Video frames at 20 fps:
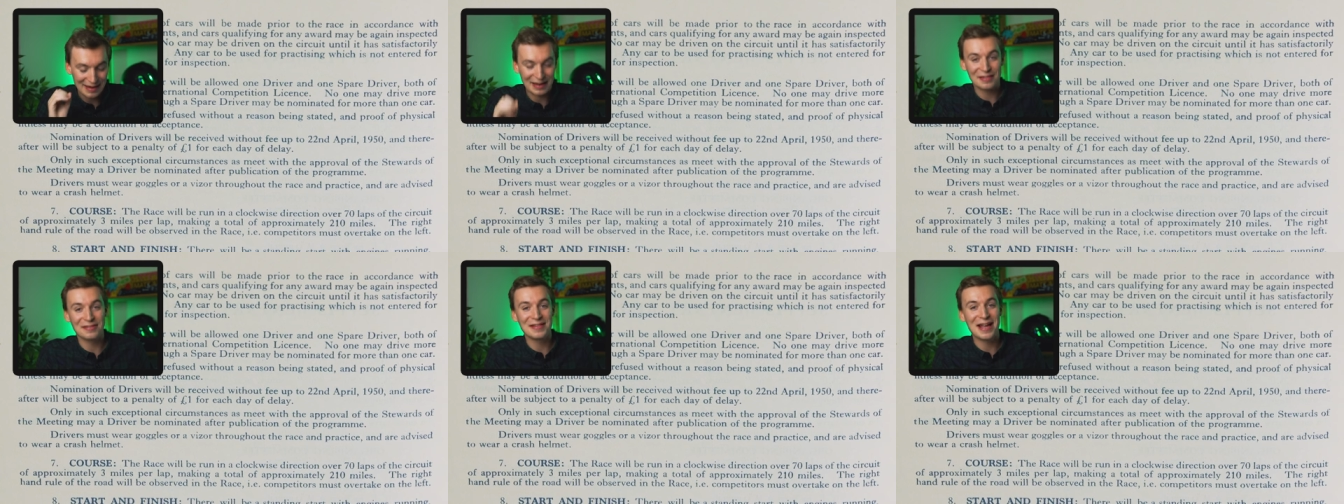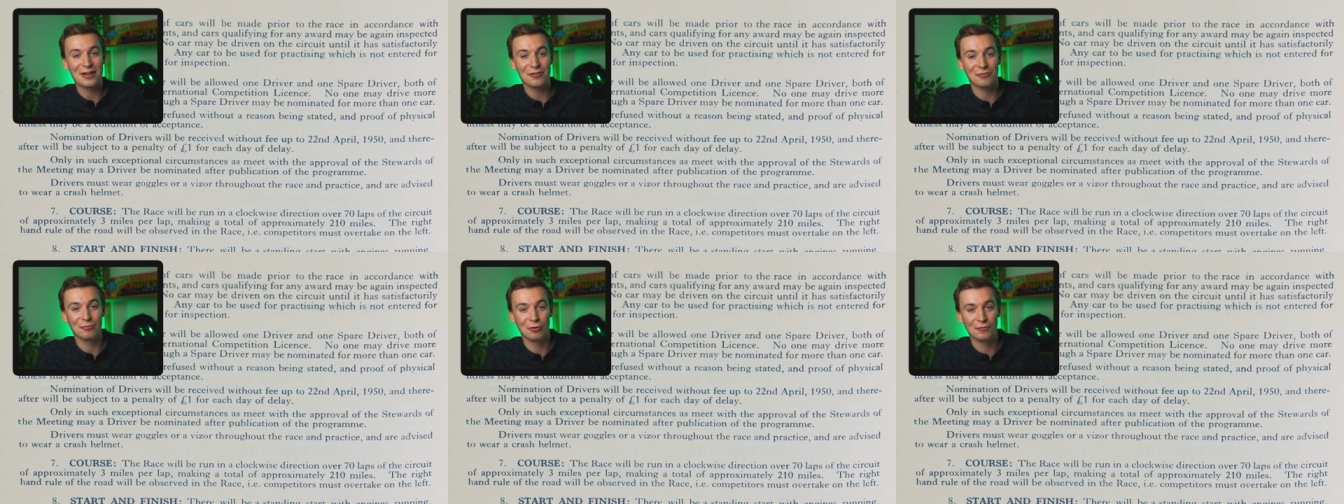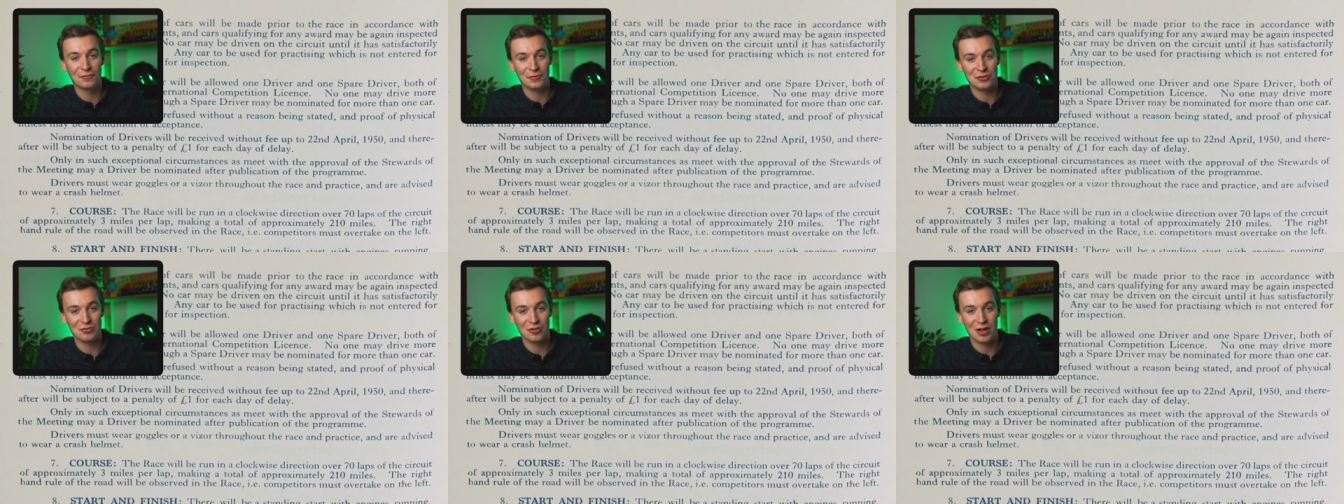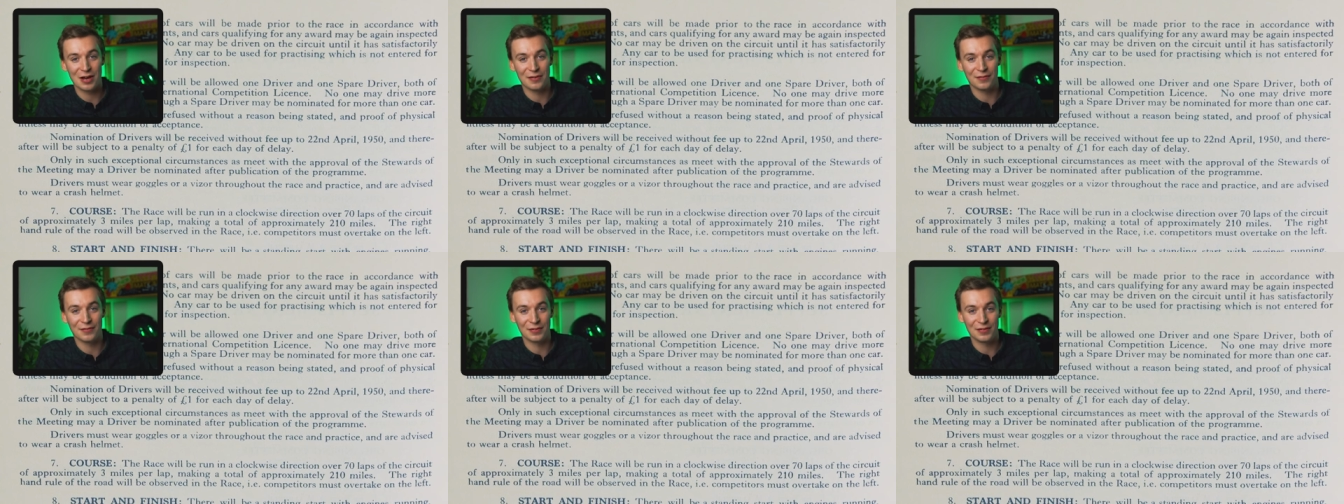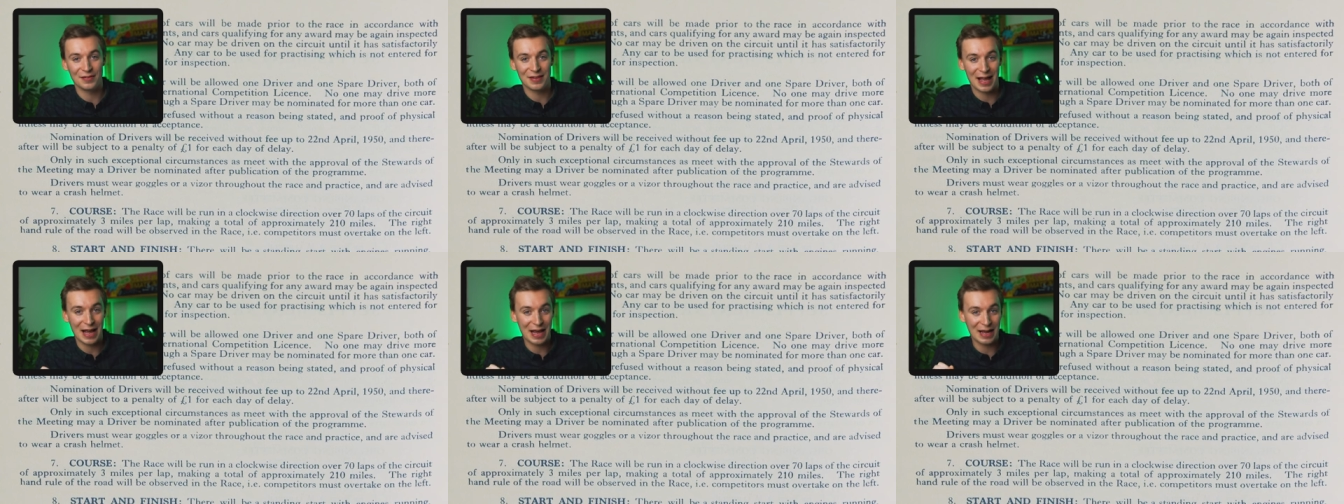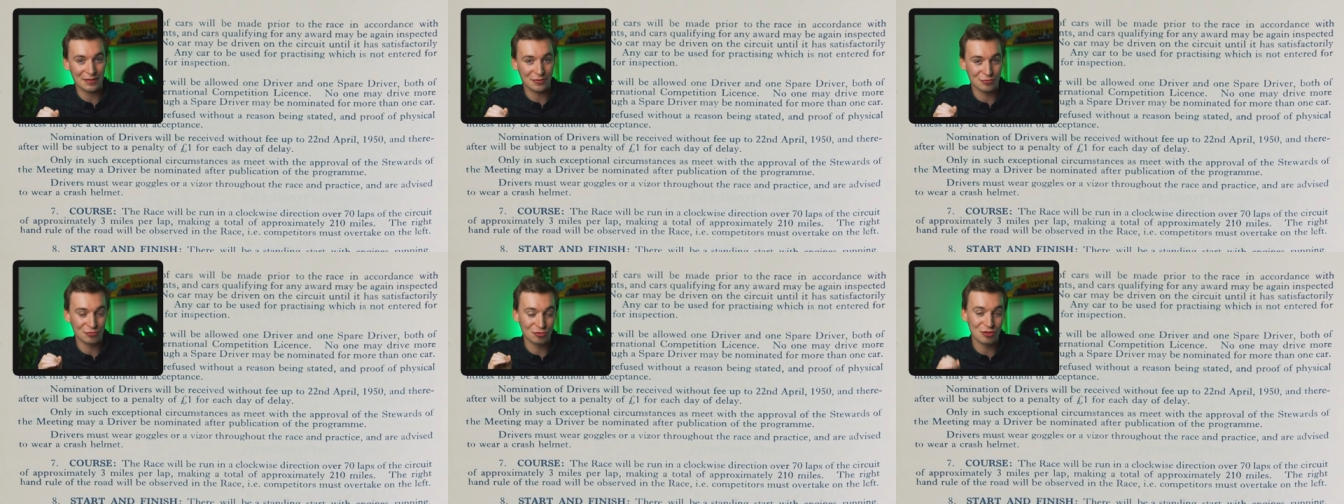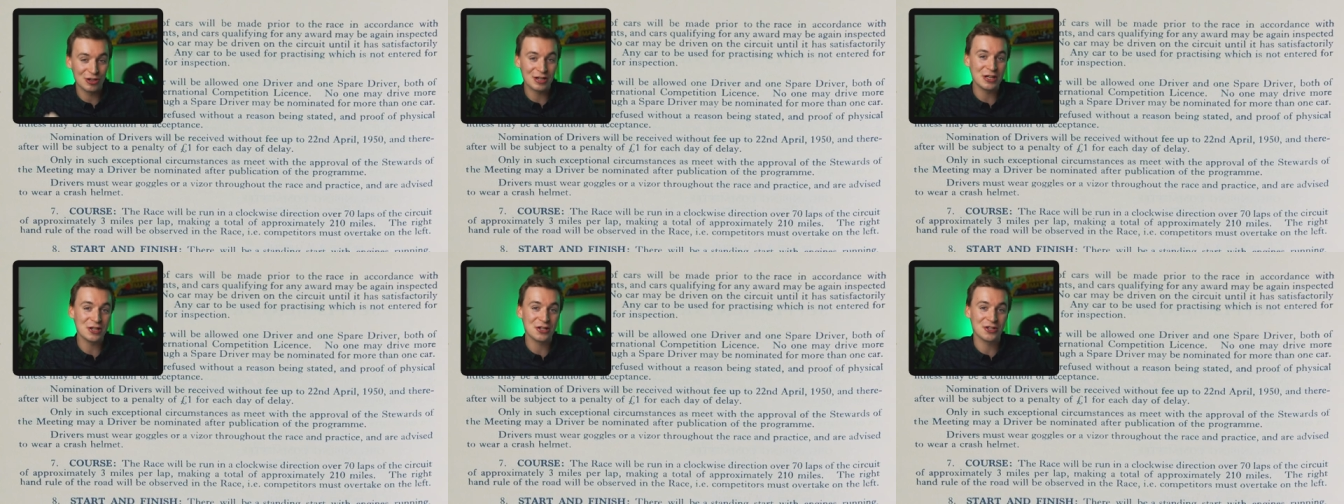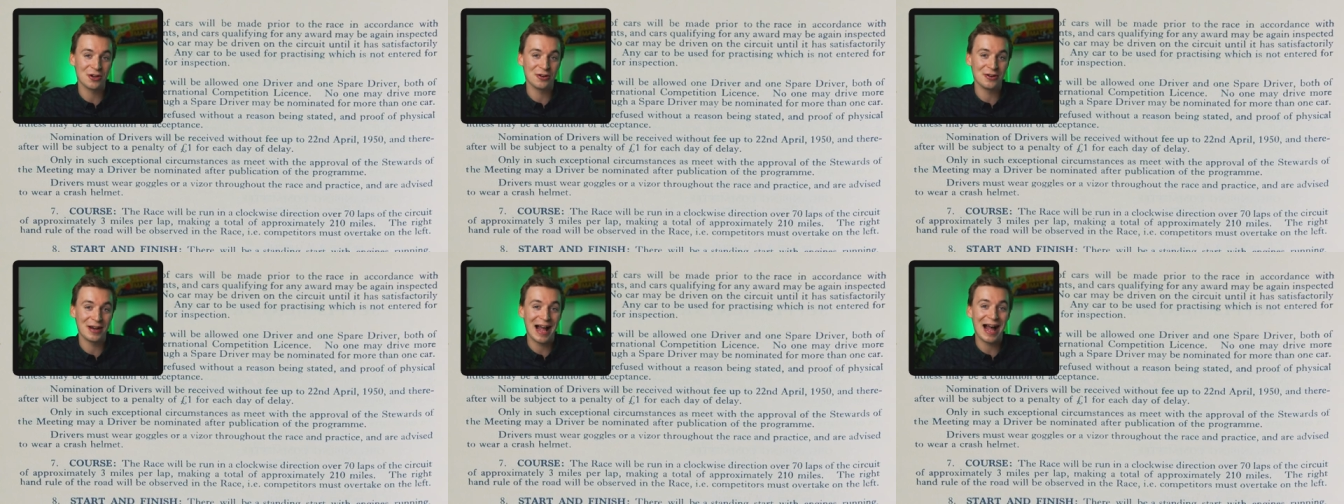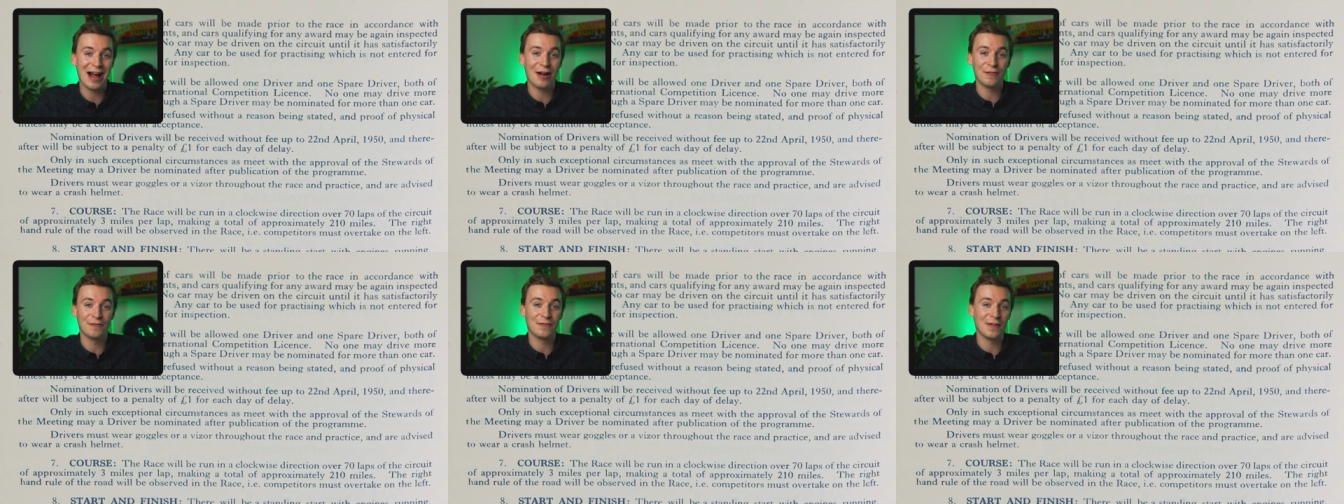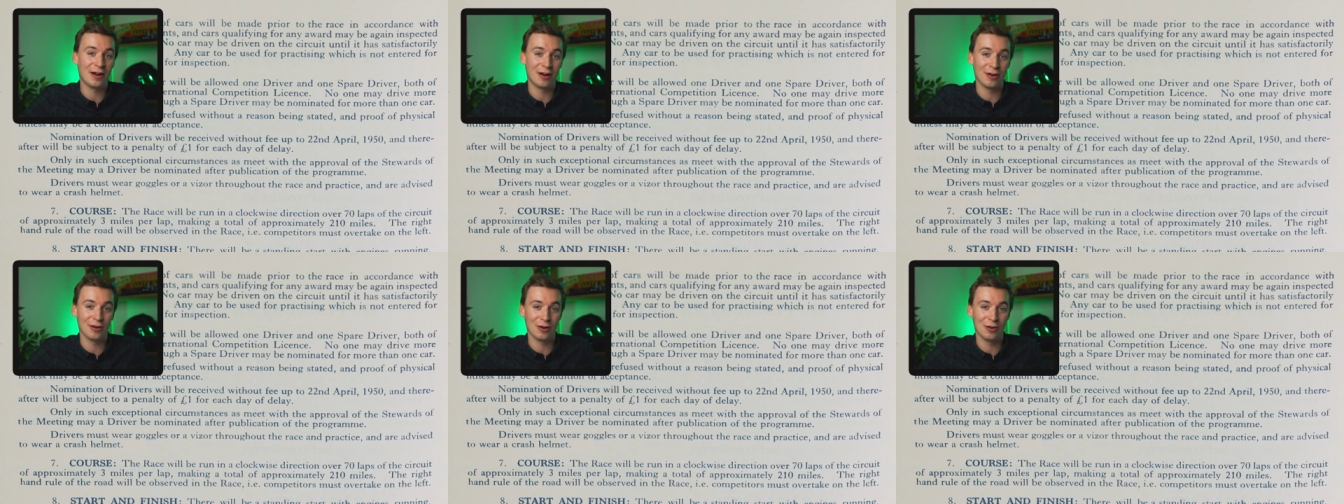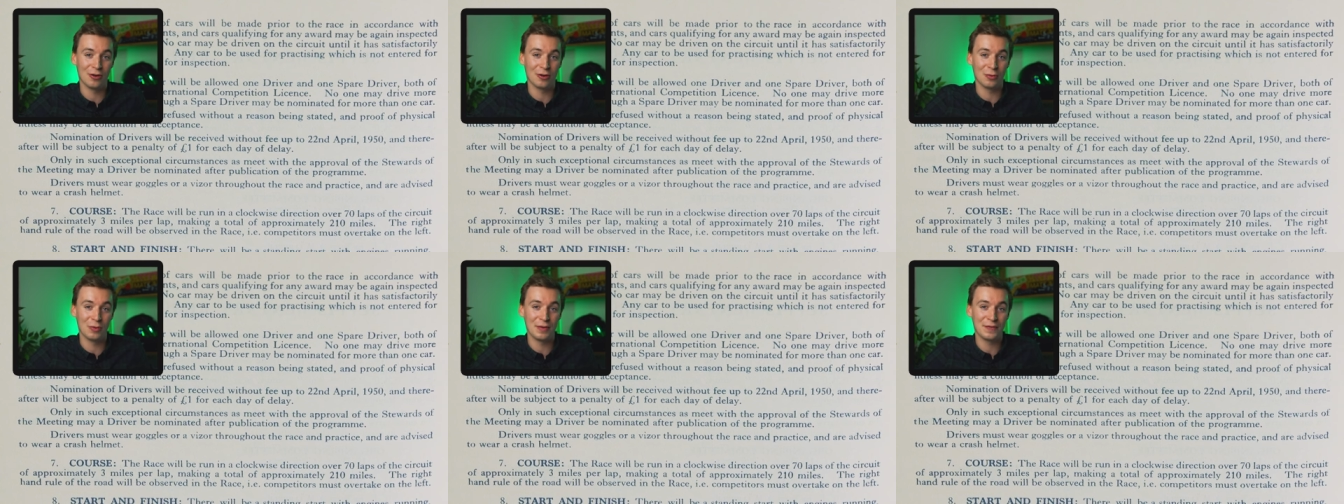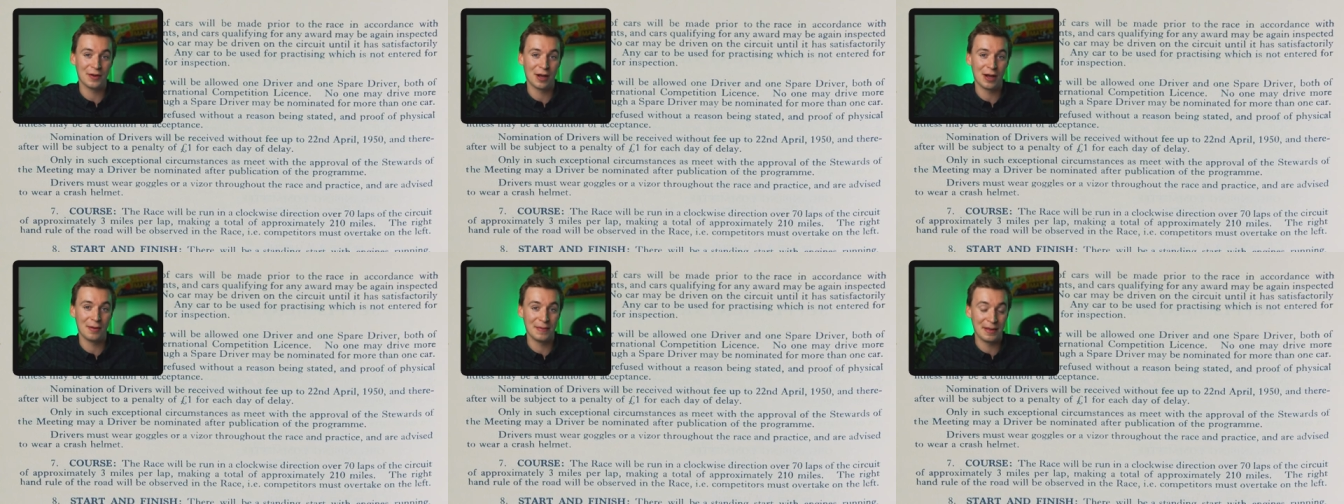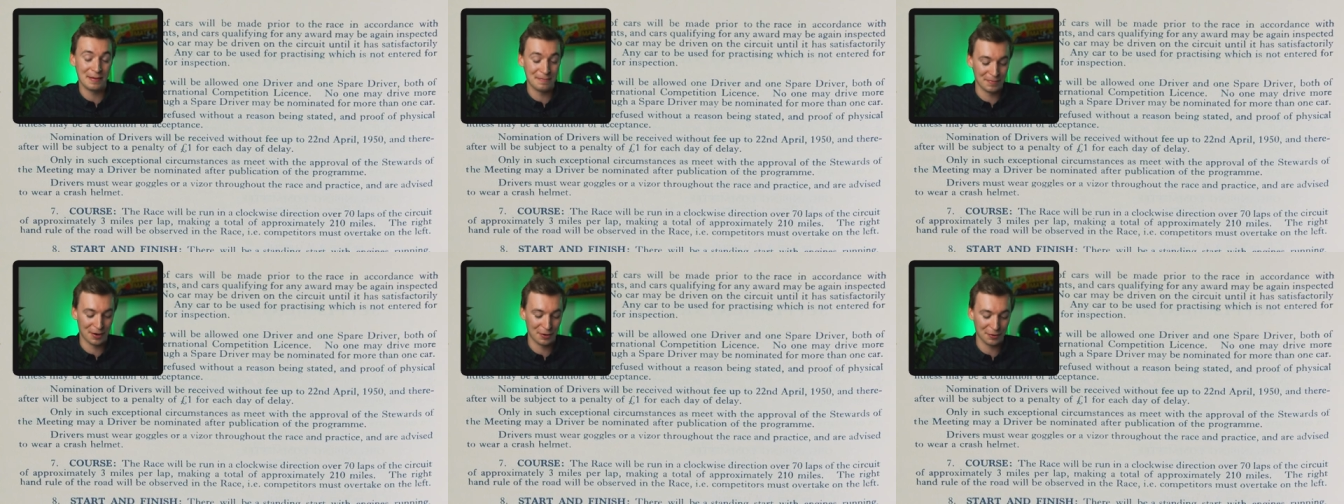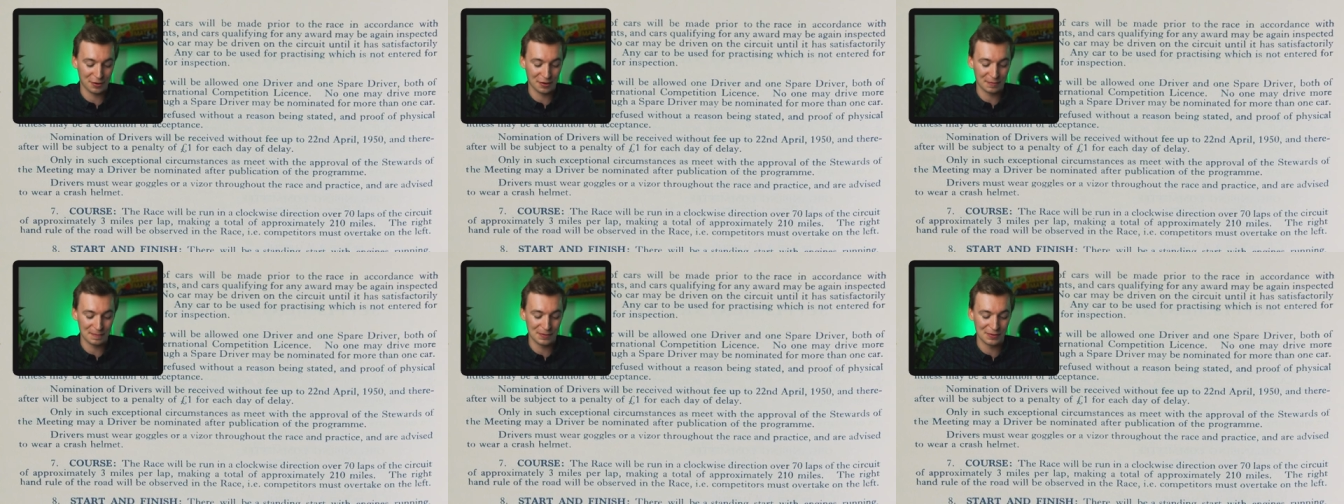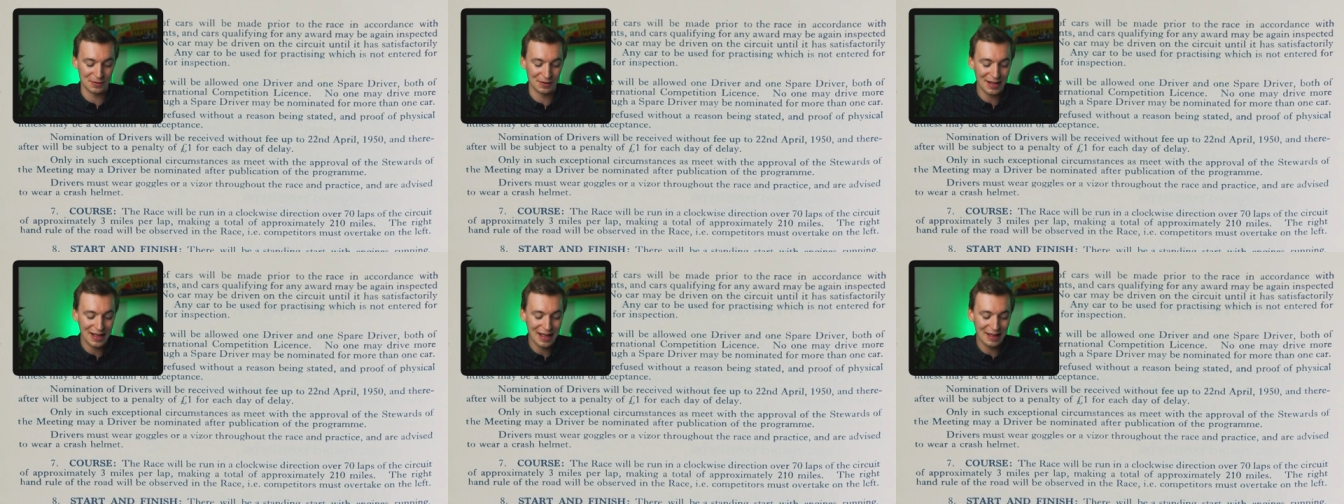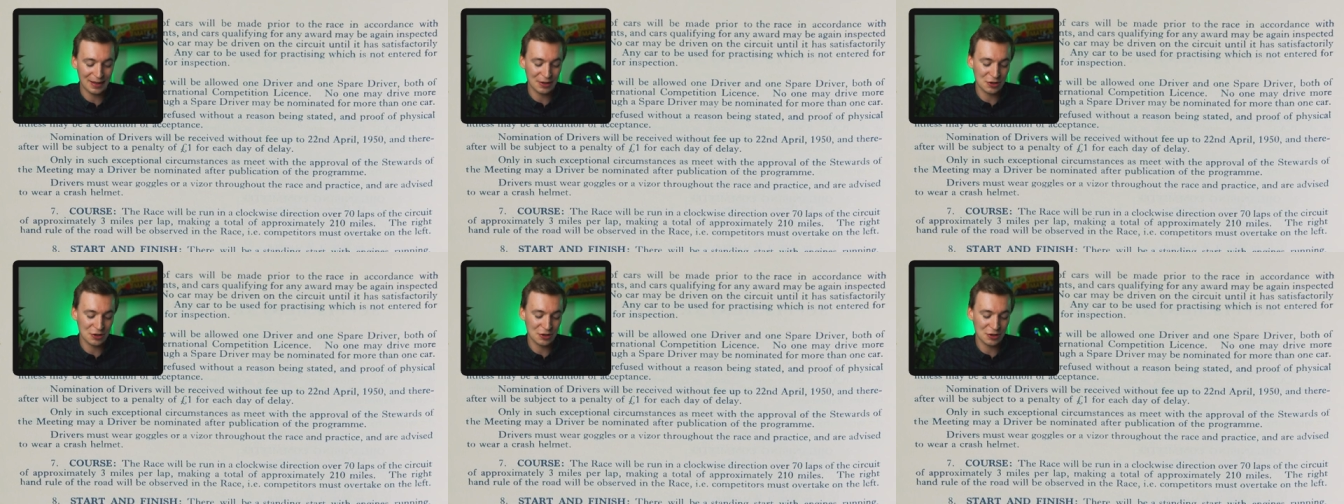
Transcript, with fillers: And this next rule for drivers has really shown how far along we've come in motorsport,